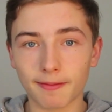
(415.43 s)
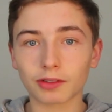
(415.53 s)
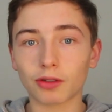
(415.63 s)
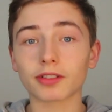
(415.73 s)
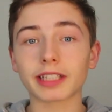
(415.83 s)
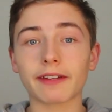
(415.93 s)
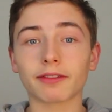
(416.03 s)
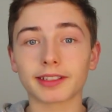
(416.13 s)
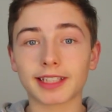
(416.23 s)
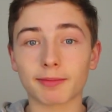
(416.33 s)
Of course,
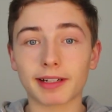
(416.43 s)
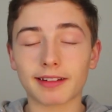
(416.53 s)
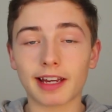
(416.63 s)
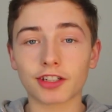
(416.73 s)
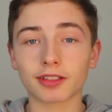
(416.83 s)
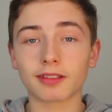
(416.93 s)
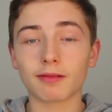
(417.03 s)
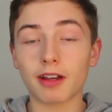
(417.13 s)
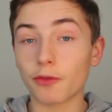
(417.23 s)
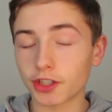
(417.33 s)
everyone says
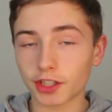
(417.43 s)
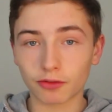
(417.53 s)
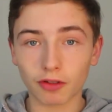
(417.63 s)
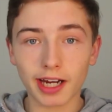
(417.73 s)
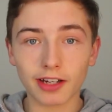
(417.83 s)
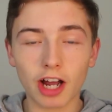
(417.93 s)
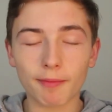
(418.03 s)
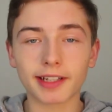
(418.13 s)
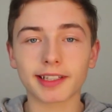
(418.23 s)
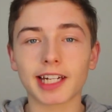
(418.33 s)
meditation, which is great. I
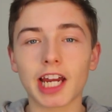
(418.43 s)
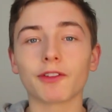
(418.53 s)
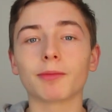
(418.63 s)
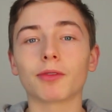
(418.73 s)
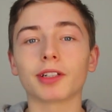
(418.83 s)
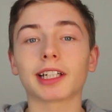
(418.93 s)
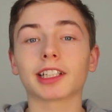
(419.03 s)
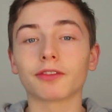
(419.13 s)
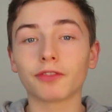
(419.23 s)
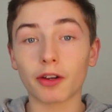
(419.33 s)
meditate every morning
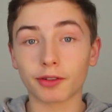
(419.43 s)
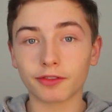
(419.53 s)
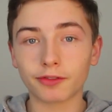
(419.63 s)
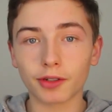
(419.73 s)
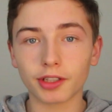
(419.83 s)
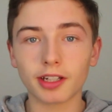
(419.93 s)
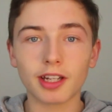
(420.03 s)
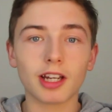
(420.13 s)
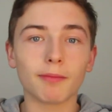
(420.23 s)
and it's very good for you.